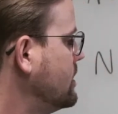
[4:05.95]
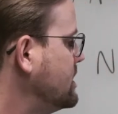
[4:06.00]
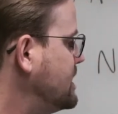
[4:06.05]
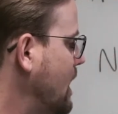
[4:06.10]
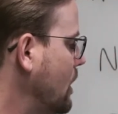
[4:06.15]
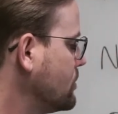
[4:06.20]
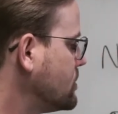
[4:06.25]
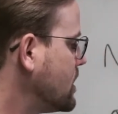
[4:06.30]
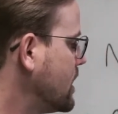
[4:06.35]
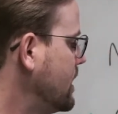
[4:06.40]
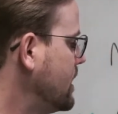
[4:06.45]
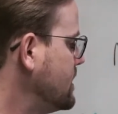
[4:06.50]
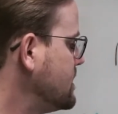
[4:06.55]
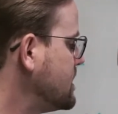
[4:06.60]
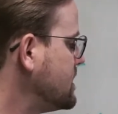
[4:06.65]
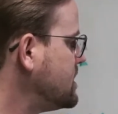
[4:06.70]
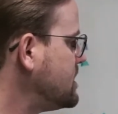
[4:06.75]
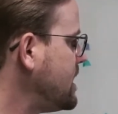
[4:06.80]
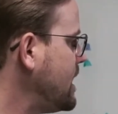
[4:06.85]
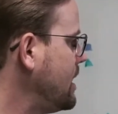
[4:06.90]
Delta is
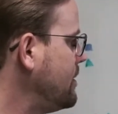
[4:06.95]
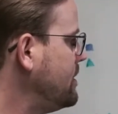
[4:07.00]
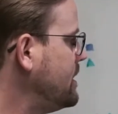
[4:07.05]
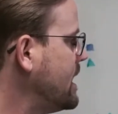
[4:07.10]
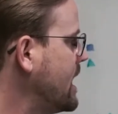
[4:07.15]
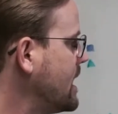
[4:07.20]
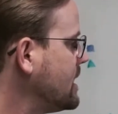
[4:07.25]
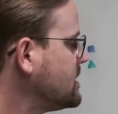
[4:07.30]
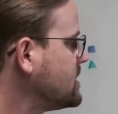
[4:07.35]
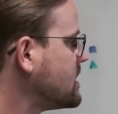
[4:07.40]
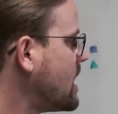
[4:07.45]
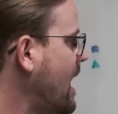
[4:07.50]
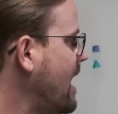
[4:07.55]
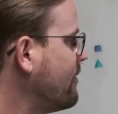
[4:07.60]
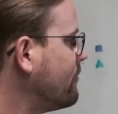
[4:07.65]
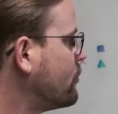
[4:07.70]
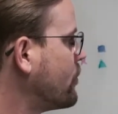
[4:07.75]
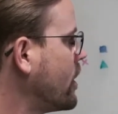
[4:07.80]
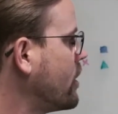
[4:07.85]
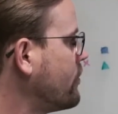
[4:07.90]
the same, yes, I
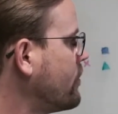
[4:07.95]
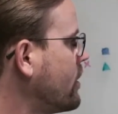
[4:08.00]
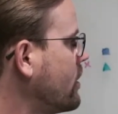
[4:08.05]
have greater